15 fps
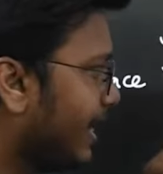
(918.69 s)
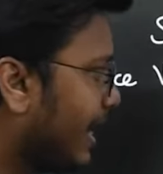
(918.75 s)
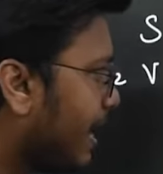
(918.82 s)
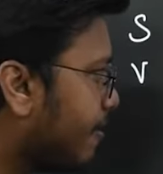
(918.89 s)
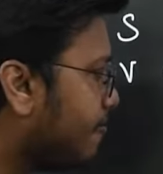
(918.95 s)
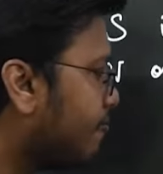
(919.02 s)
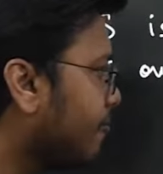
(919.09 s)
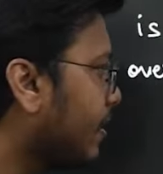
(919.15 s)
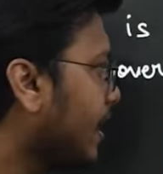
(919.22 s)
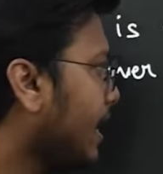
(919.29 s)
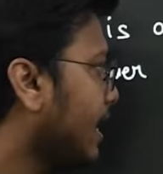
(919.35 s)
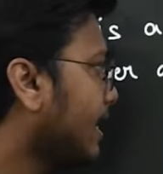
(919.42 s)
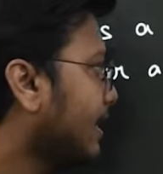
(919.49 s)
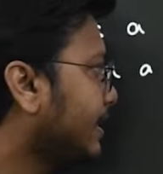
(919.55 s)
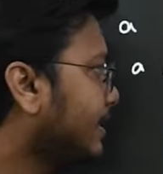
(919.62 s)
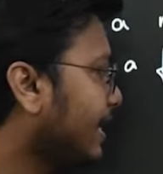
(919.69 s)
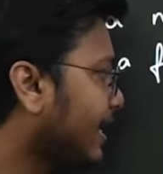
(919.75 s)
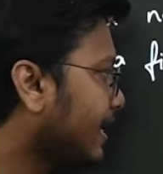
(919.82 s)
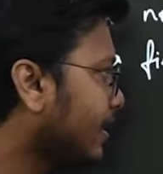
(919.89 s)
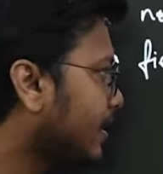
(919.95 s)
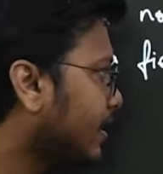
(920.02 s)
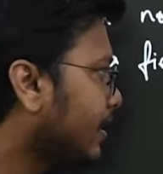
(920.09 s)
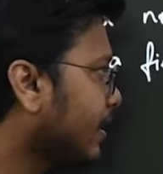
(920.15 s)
F, then